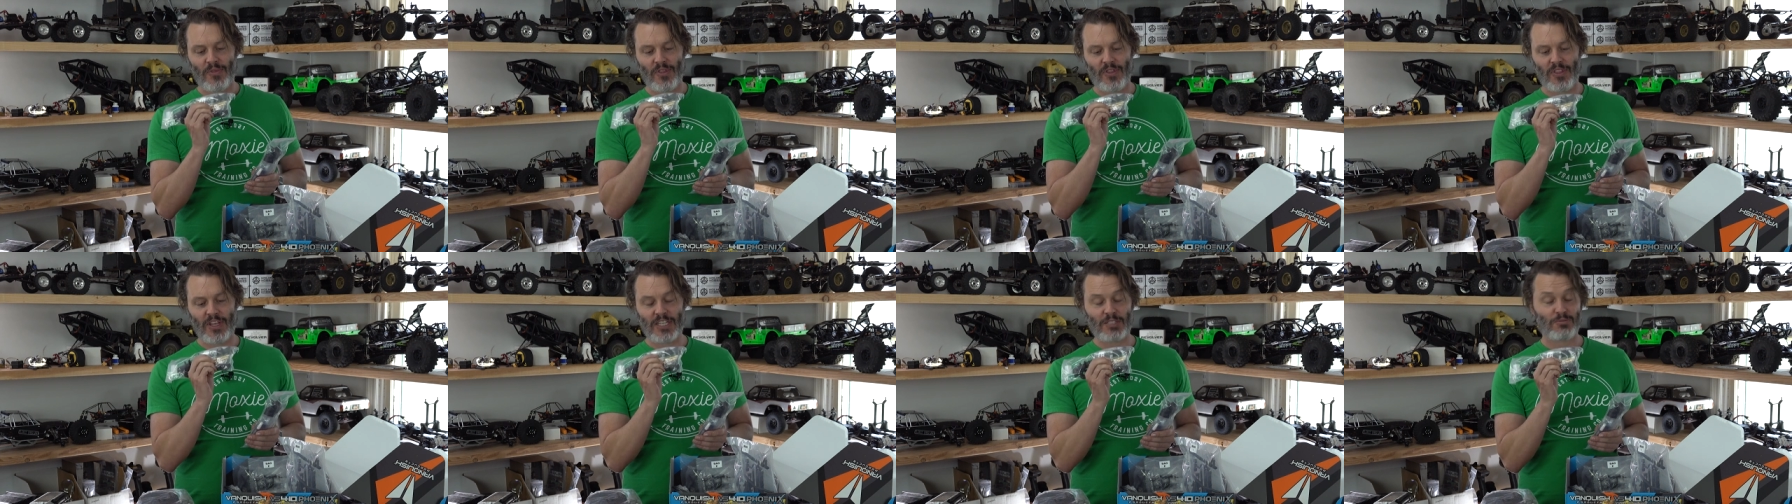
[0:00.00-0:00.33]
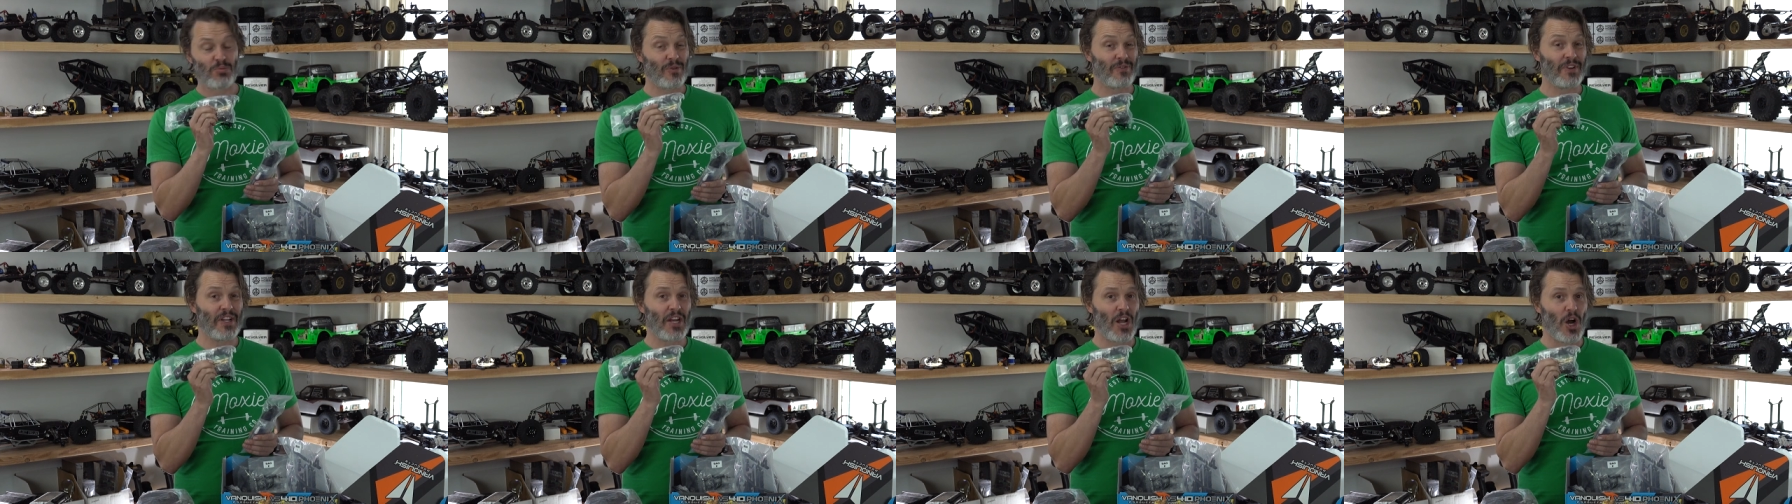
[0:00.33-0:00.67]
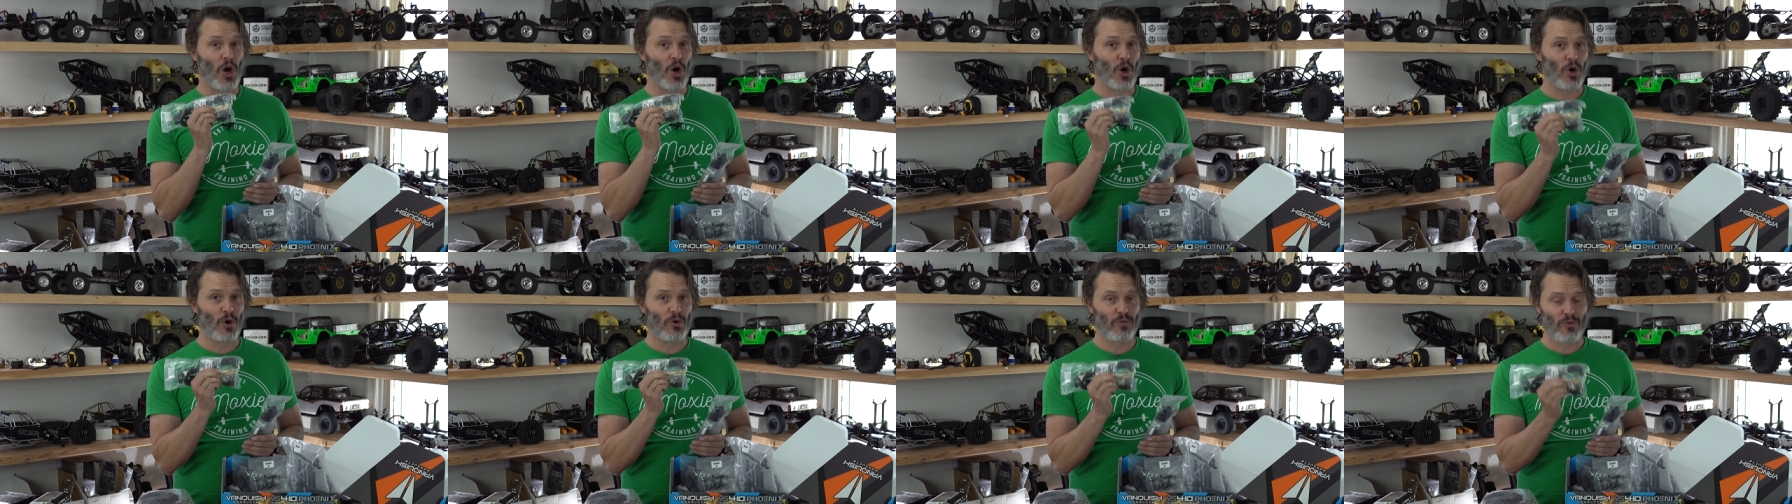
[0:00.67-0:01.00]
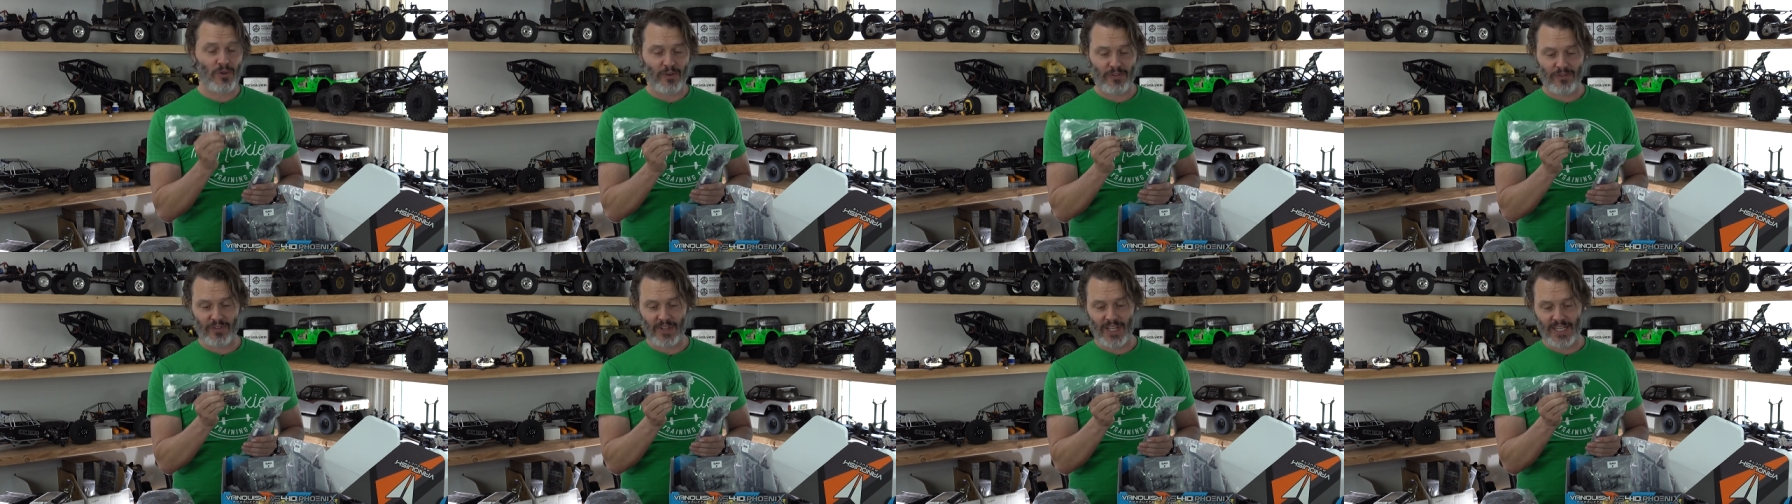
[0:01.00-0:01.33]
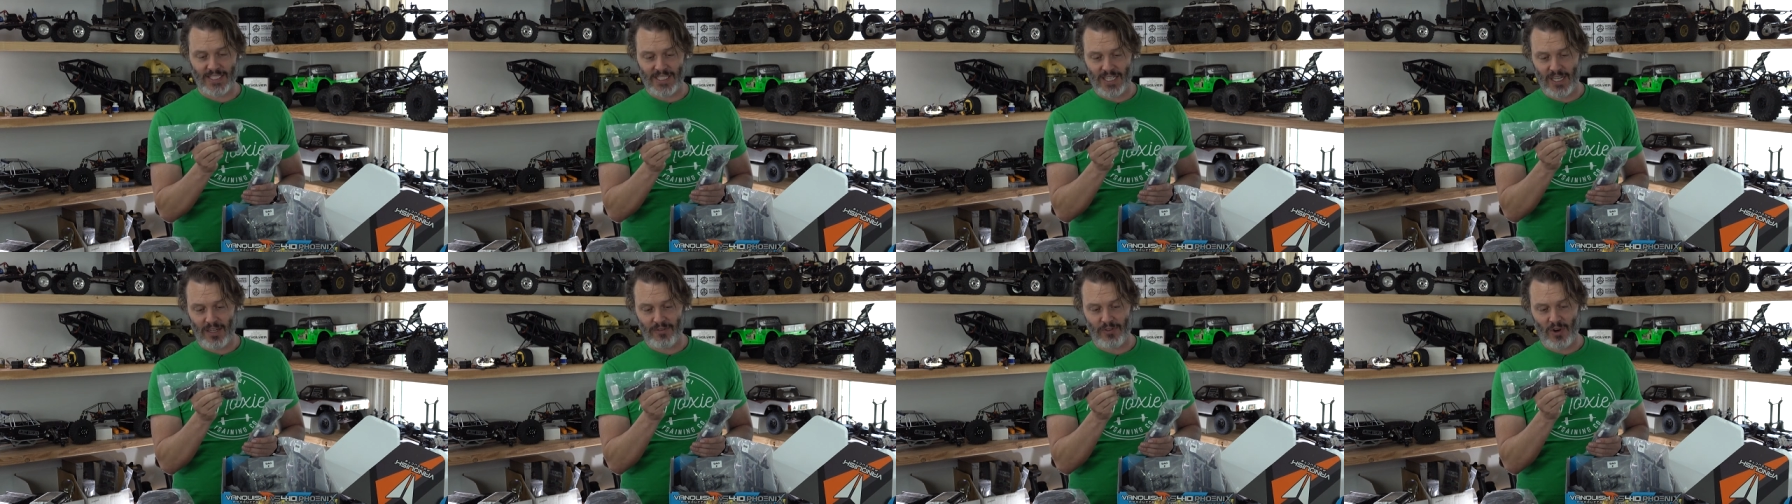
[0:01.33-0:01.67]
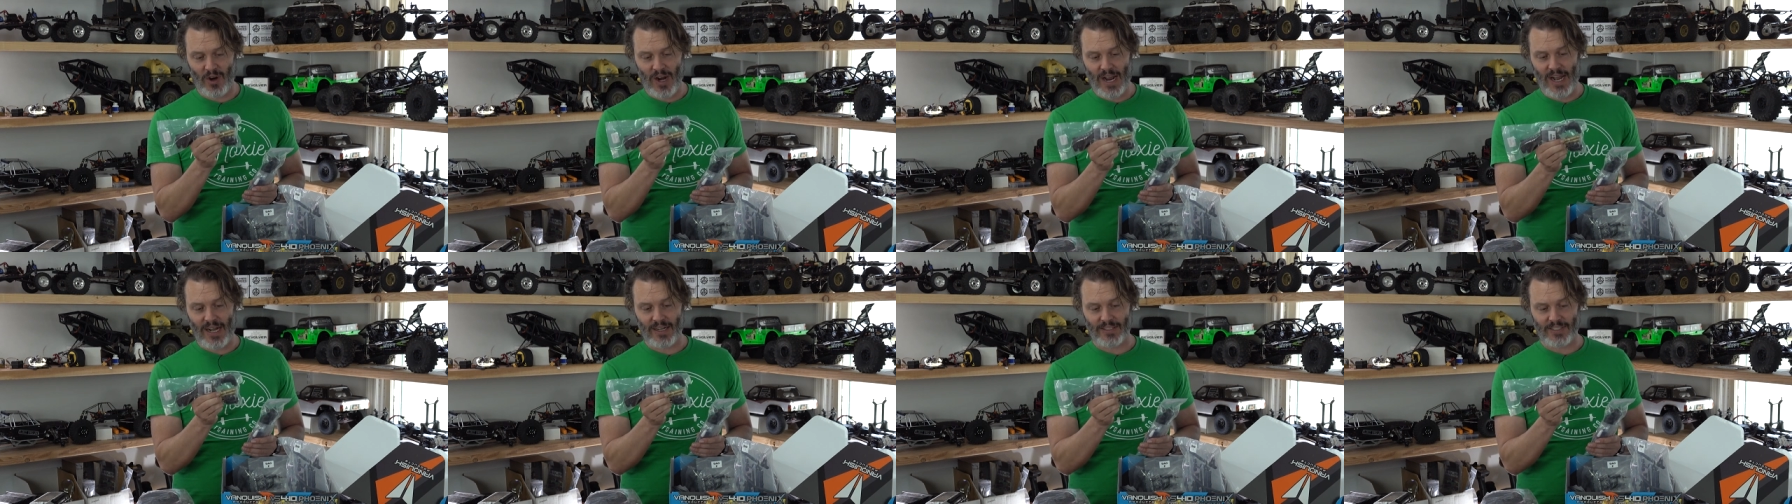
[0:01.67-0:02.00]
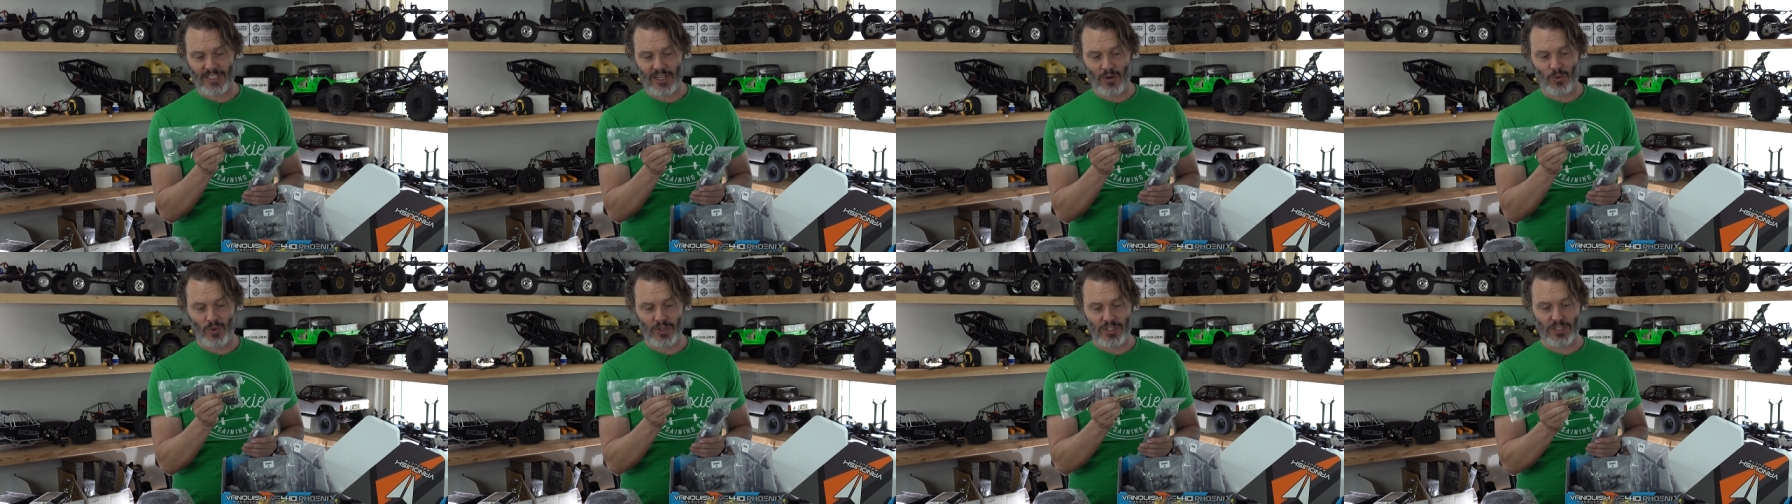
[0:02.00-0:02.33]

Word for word: these prevent overflexing of your housing,